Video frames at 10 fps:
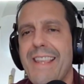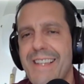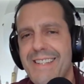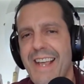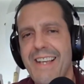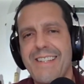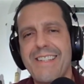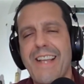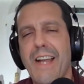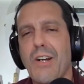these days, he's
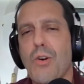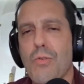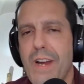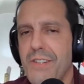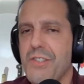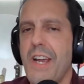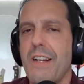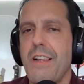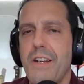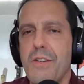got a great
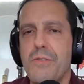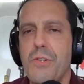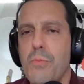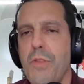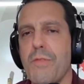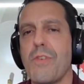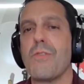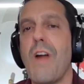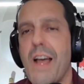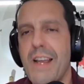channel on YouTube with a
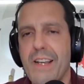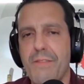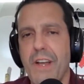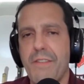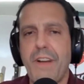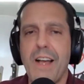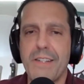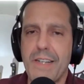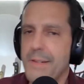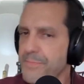variety of knife
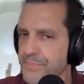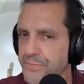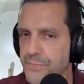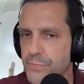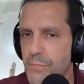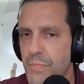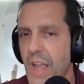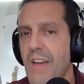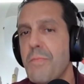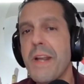content.
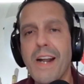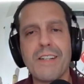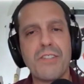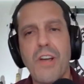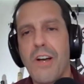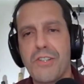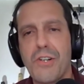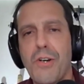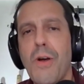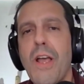I've been on his talk
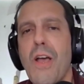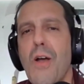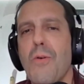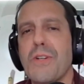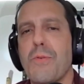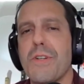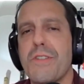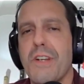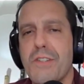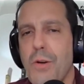show, which was
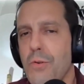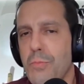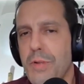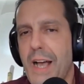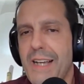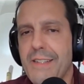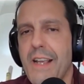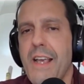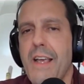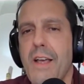a total blast.
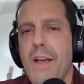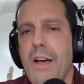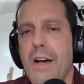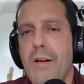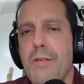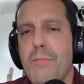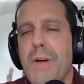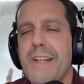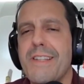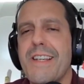Uh,
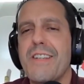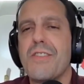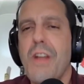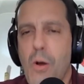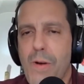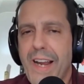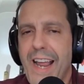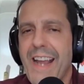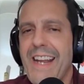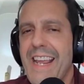but it's his knowing
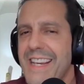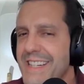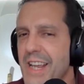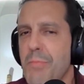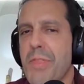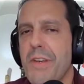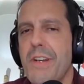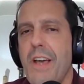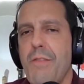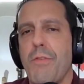and in depth
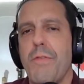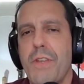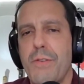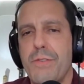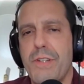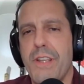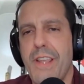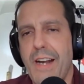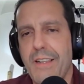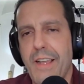knife reviews
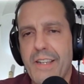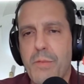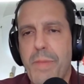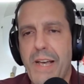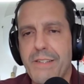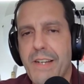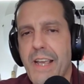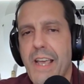that I like the best.